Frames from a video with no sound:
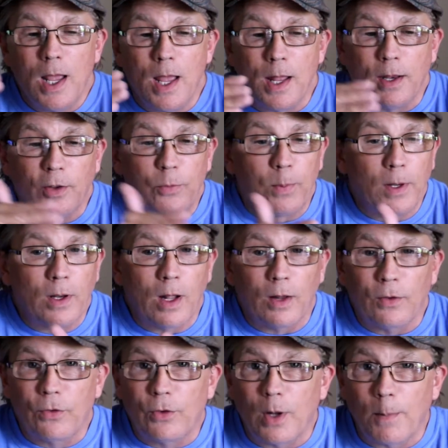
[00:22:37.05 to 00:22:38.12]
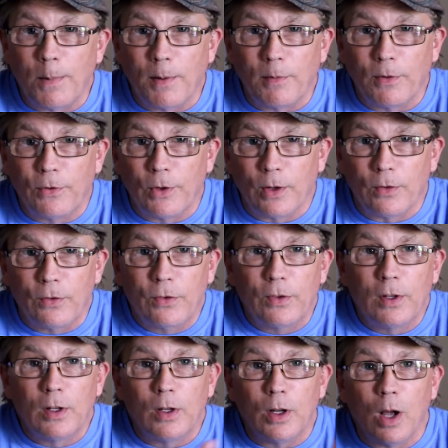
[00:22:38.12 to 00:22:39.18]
and it's been non-stop ever since.